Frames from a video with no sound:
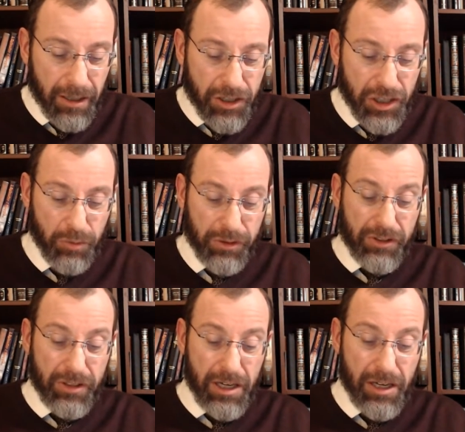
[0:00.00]
She was
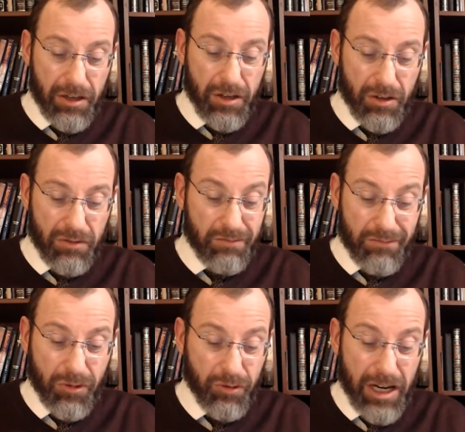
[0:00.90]
the
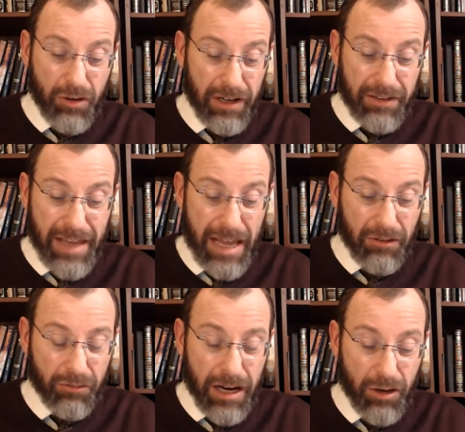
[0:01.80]

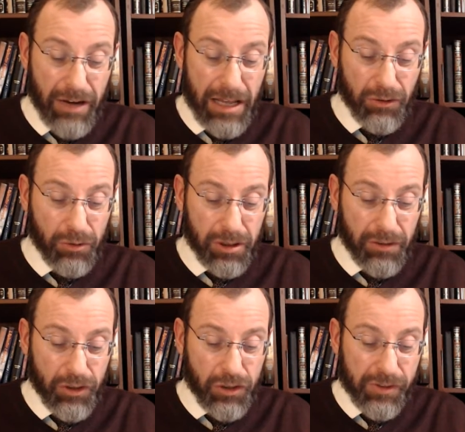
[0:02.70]
great-granddaughter
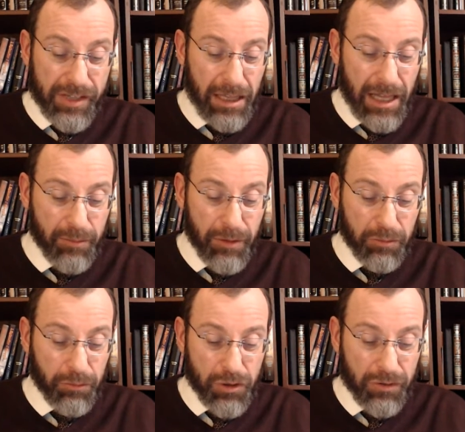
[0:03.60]
of Shuselach,
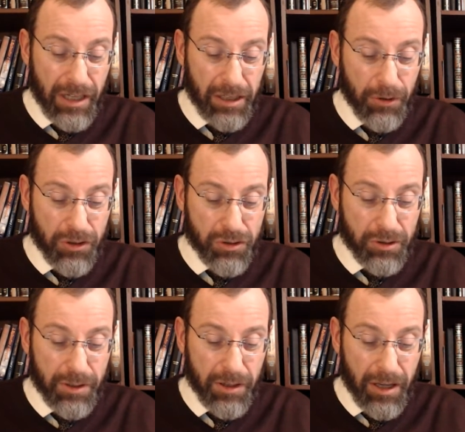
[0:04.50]
maybe Shusel, I'm not
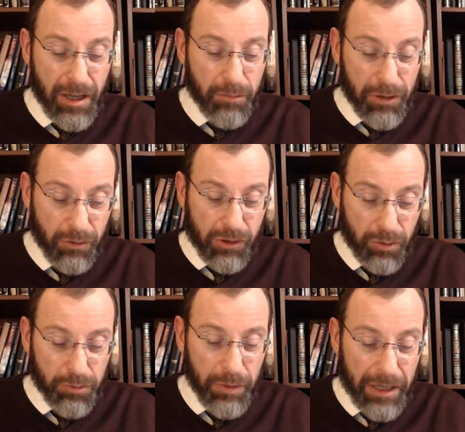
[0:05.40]
sure. But there was a
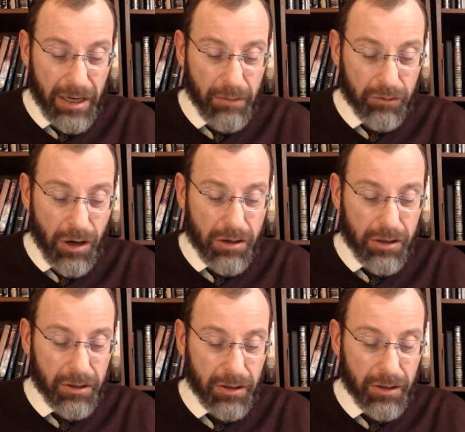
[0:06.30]
woman by the name of Rachel,